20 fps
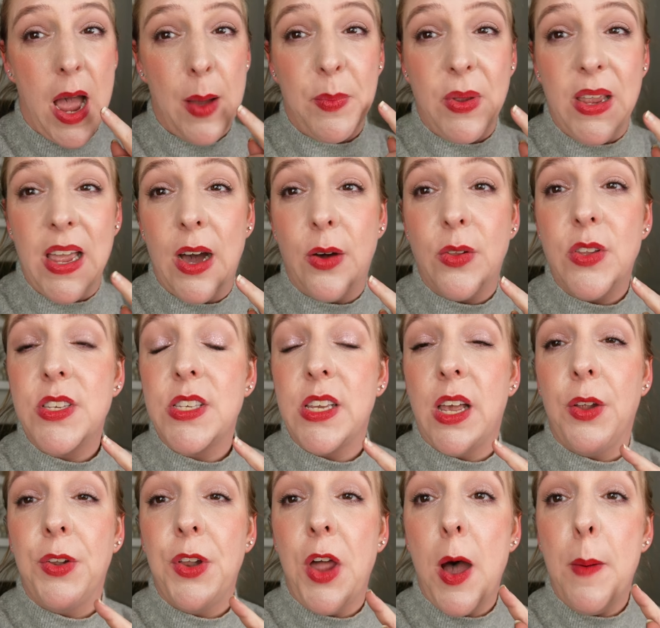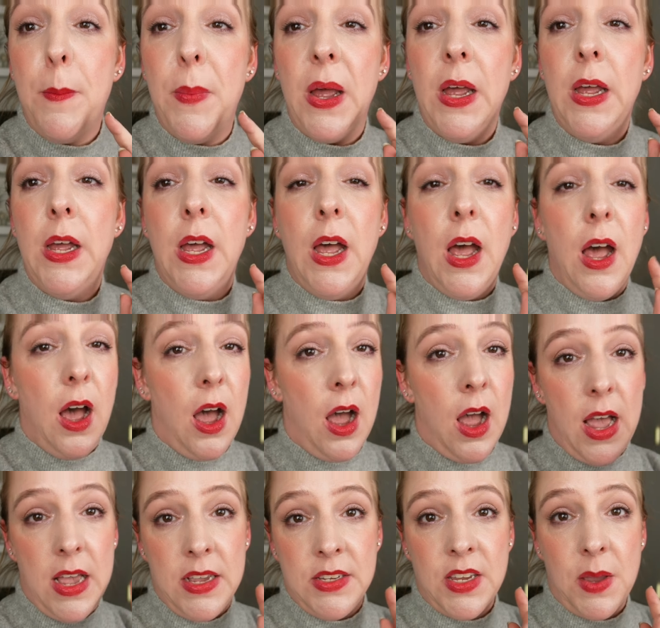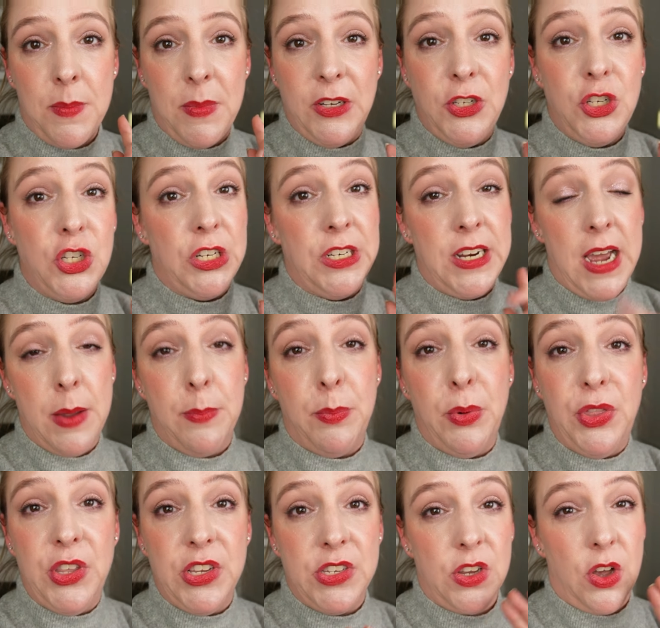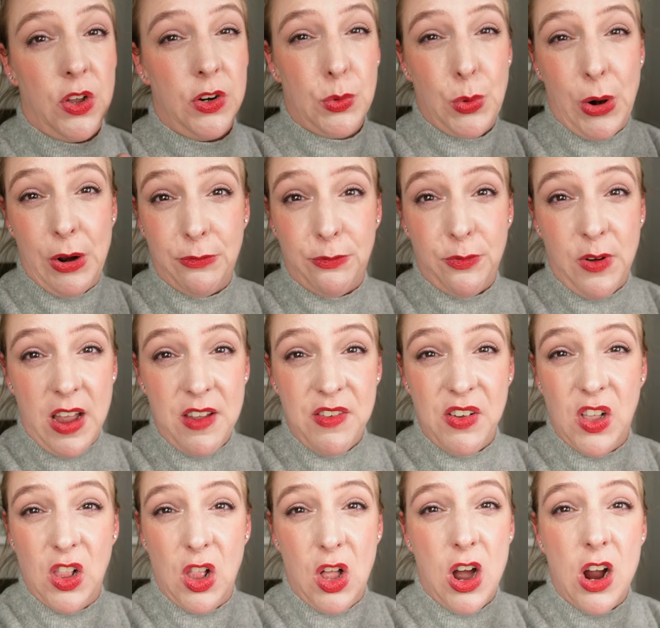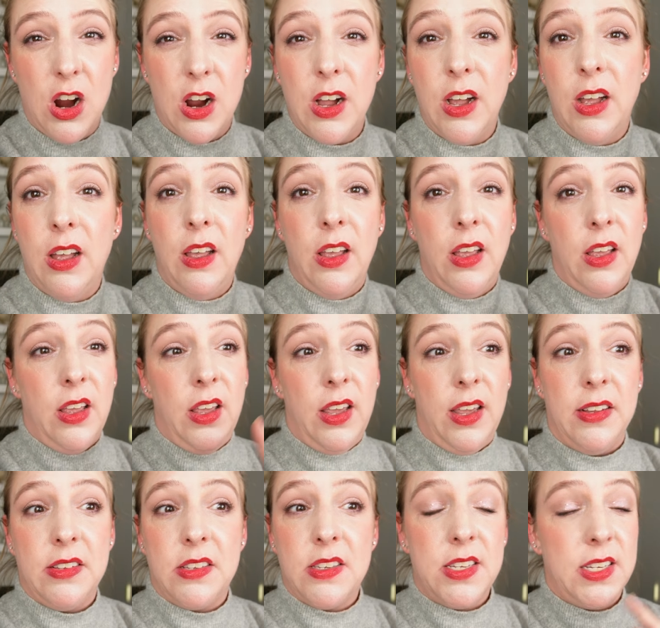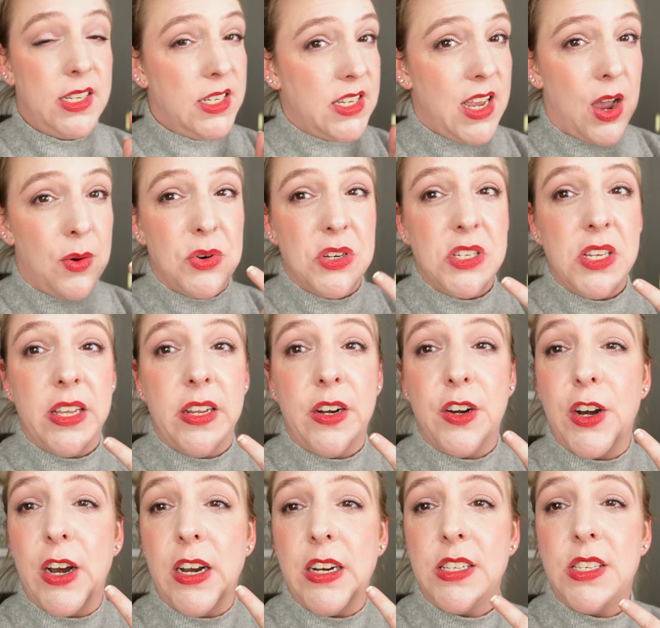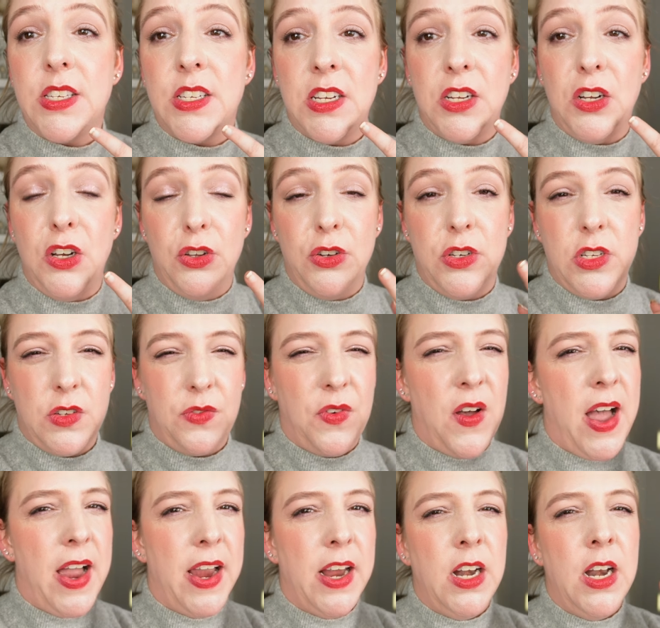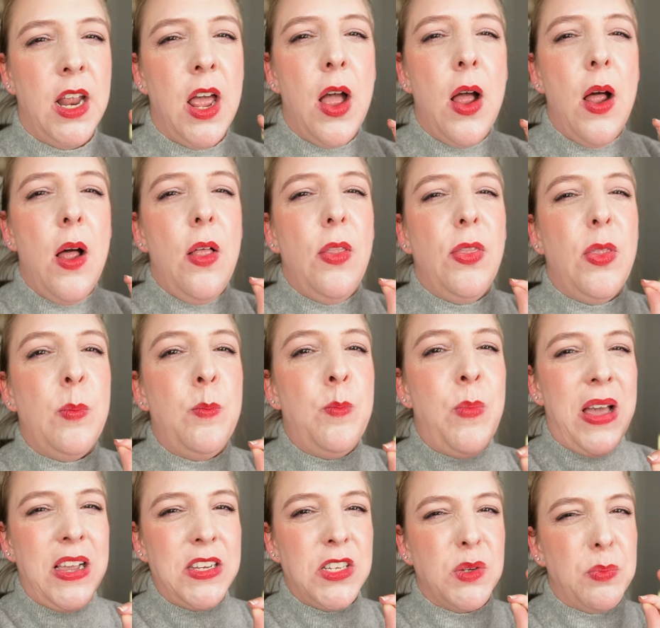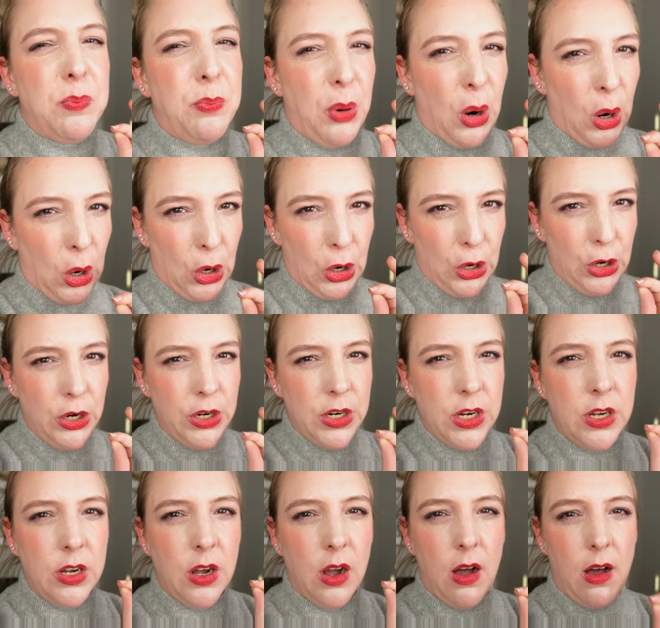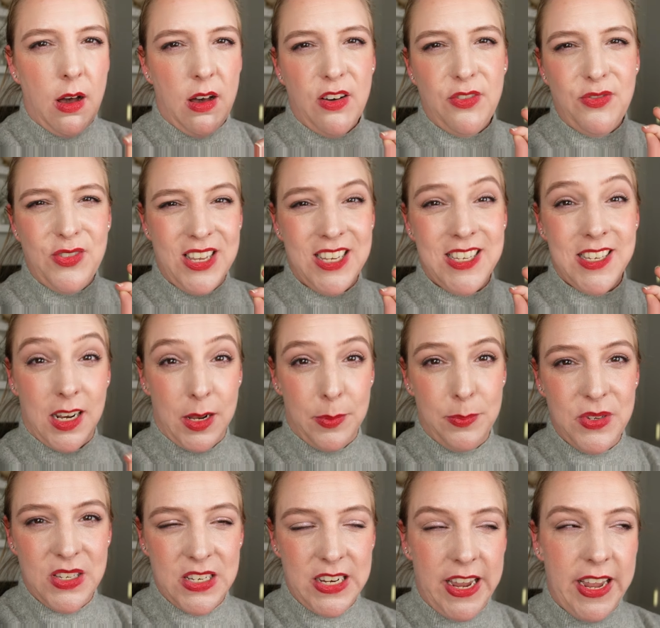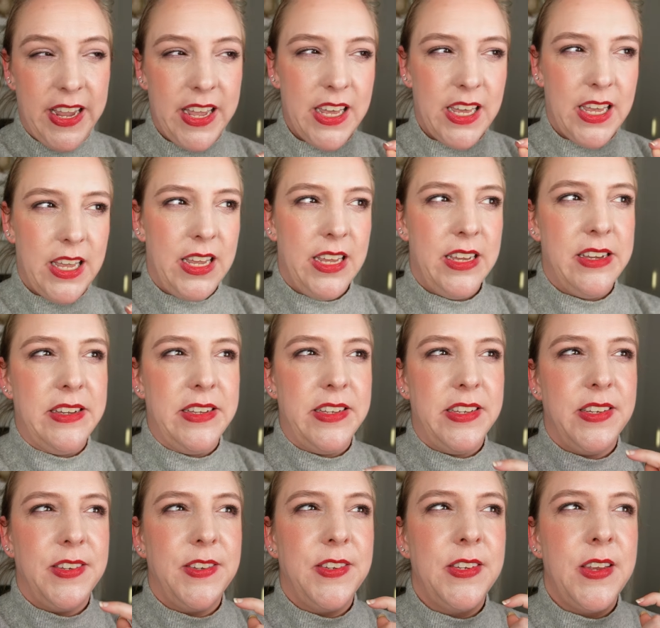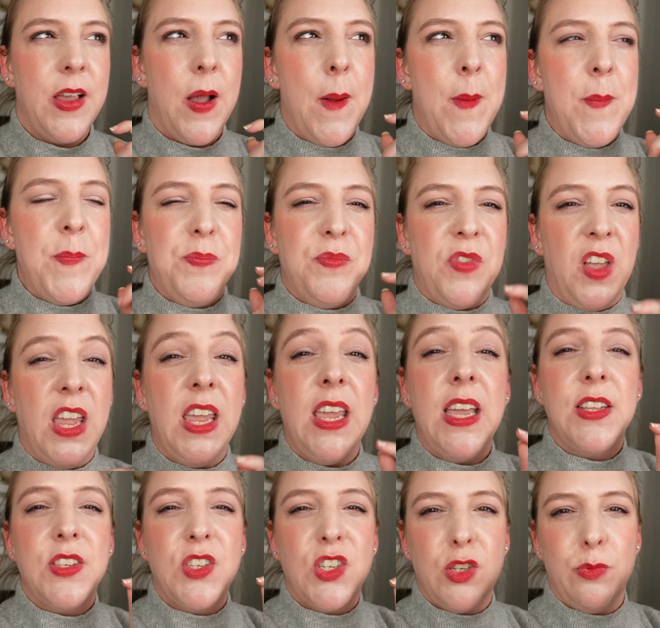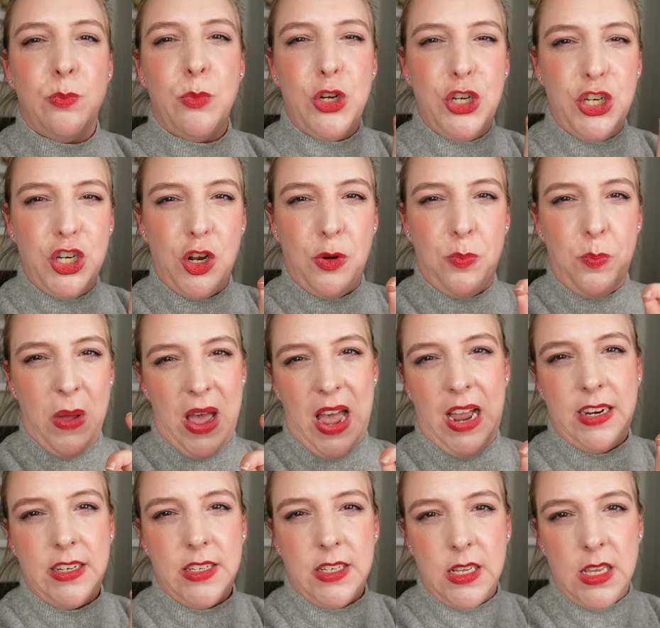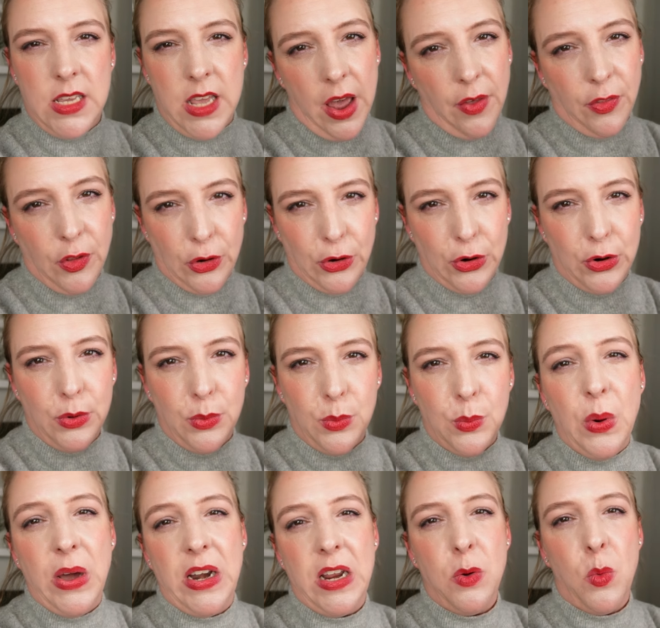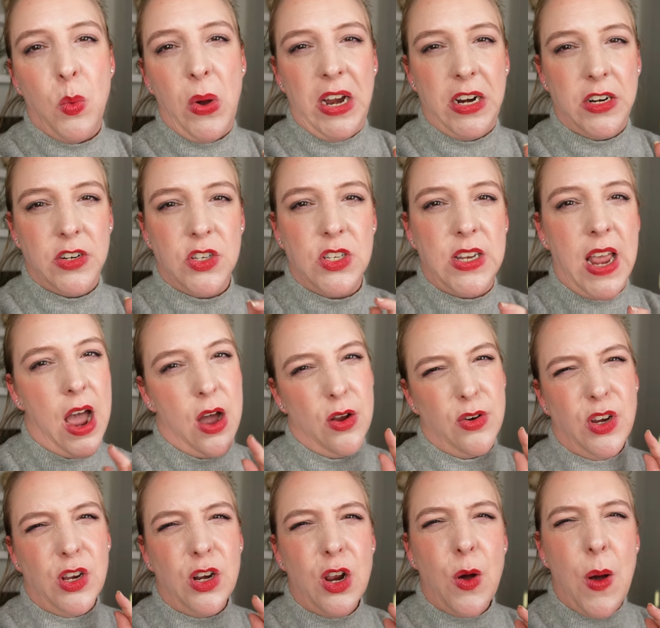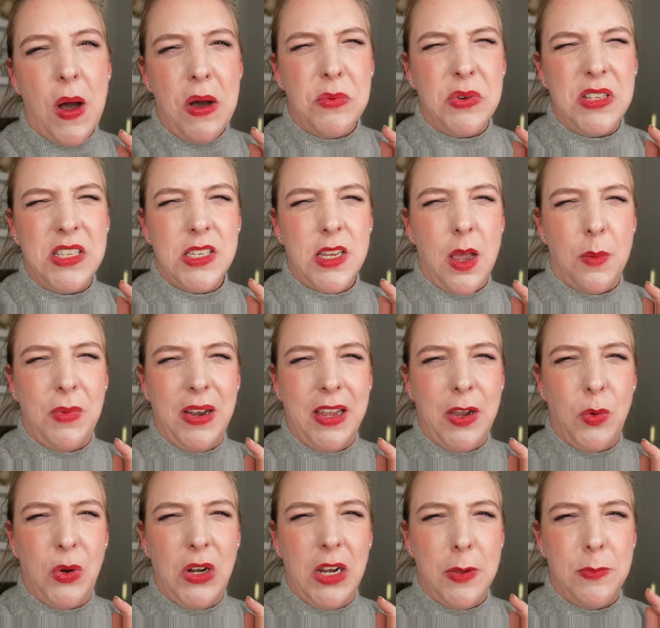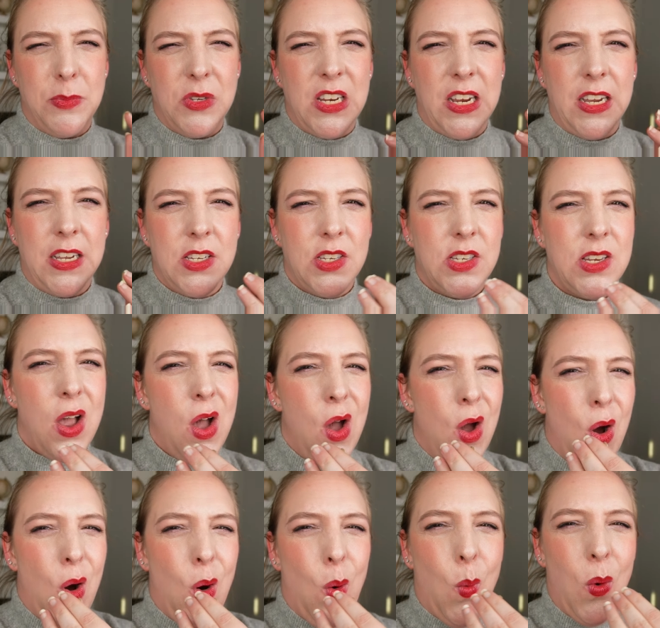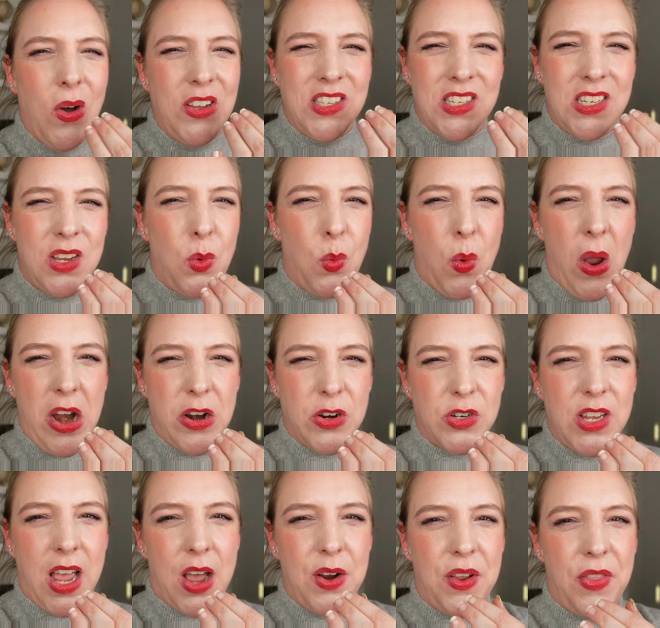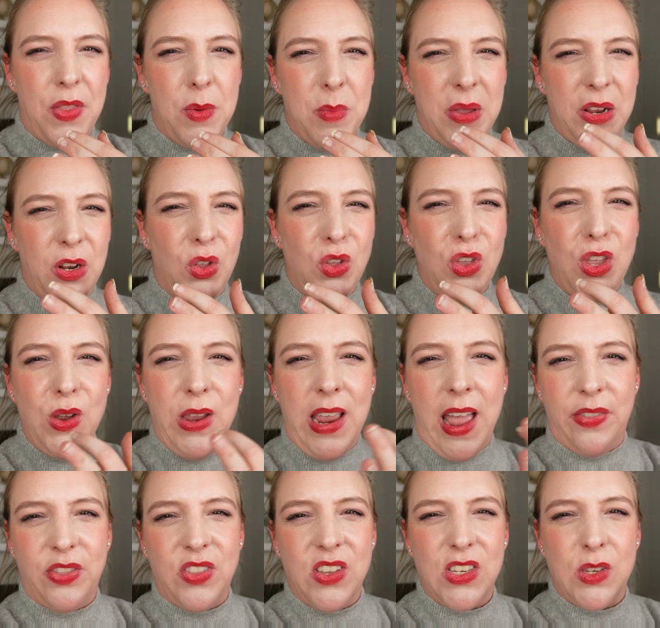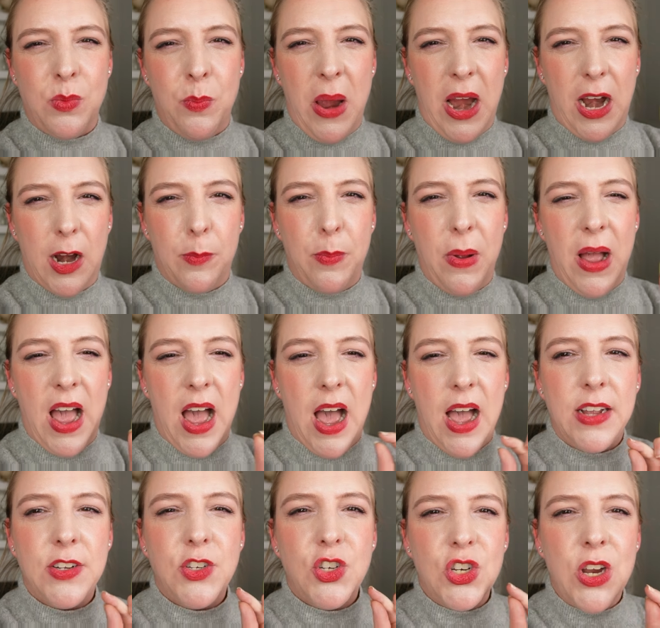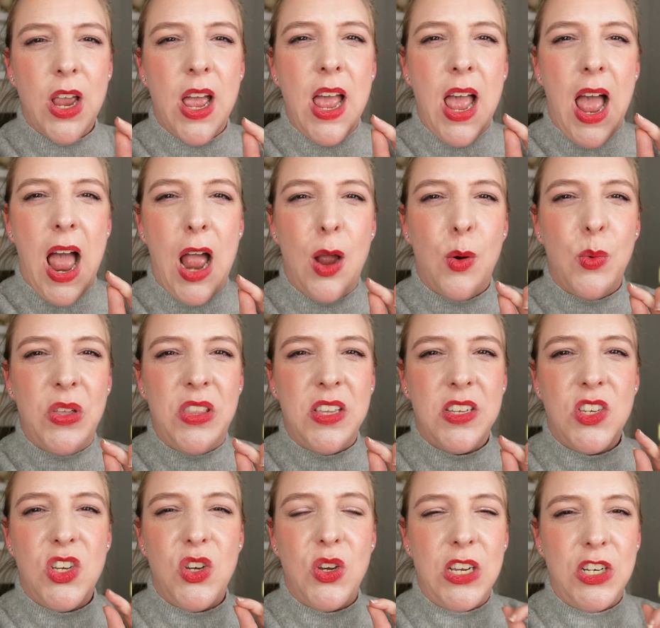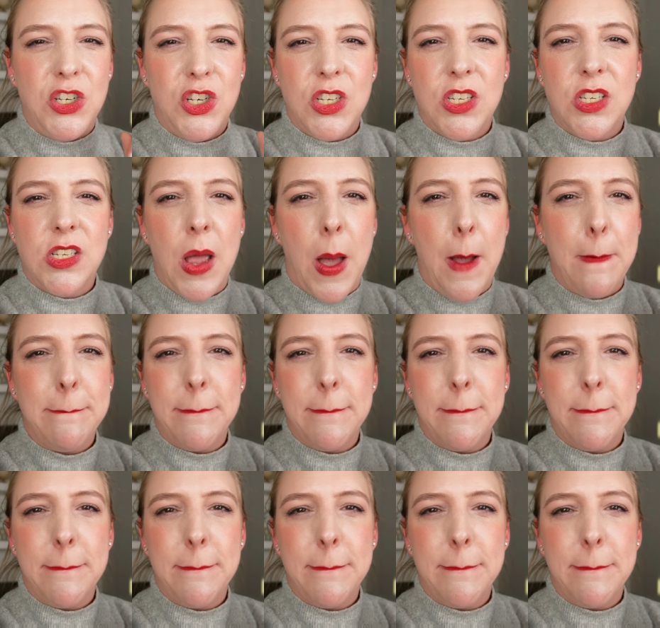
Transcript: happy how this held up. Uh, as I mentioned, I put this on around 5 o'clock. It's 6 hours later and it still looks fine. The best perk of this lipstick is that it can smush it back together when it wears down. You know how with some liquid lipsticks, once it wears out in the middle, you get this bare patch. And with this, you can just